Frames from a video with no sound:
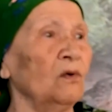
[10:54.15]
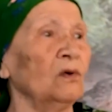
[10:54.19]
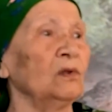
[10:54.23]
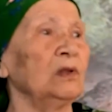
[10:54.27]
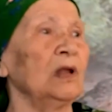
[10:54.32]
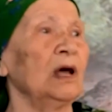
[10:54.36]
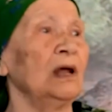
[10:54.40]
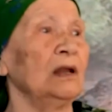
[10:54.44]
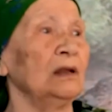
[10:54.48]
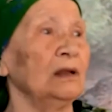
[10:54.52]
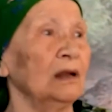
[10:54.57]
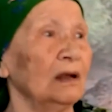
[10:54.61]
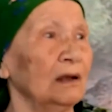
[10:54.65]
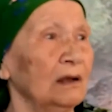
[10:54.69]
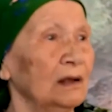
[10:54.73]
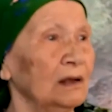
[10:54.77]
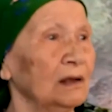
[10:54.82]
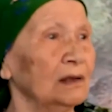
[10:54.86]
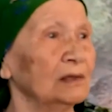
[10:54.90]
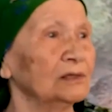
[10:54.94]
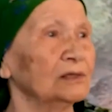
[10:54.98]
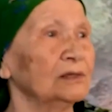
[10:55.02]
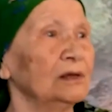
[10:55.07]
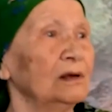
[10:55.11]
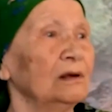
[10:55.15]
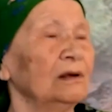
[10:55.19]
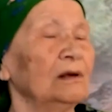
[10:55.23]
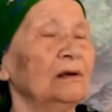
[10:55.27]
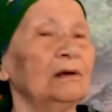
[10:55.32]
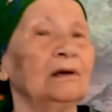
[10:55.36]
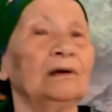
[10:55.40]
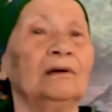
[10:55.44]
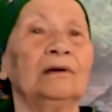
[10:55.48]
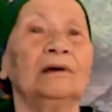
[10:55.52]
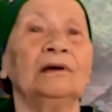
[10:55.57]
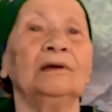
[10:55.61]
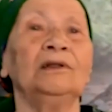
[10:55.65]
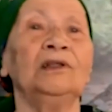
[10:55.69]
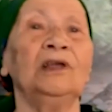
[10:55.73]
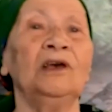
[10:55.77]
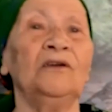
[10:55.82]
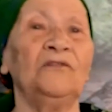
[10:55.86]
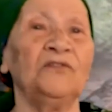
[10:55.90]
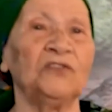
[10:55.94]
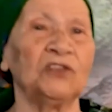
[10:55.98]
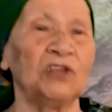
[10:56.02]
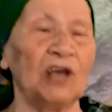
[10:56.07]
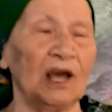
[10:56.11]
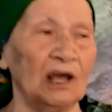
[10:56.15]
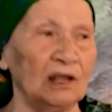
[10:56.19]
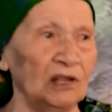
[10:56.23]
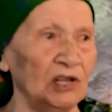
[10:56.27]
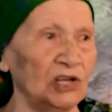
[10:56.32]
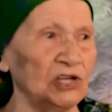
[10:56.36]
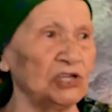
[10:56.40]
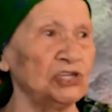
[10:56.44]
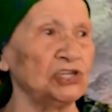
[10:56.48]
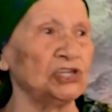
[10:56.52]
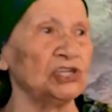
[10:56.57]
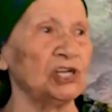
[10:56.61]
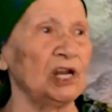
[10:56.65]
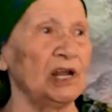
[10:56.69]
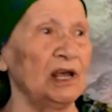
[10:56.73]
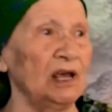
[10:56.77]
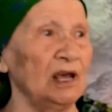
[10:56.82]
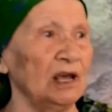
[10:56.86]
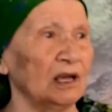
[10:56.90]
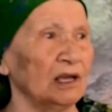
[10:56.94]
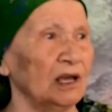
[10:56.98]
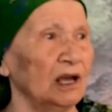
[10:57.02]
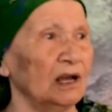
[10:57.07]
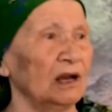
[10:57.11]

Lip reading: That's how we got married, had children.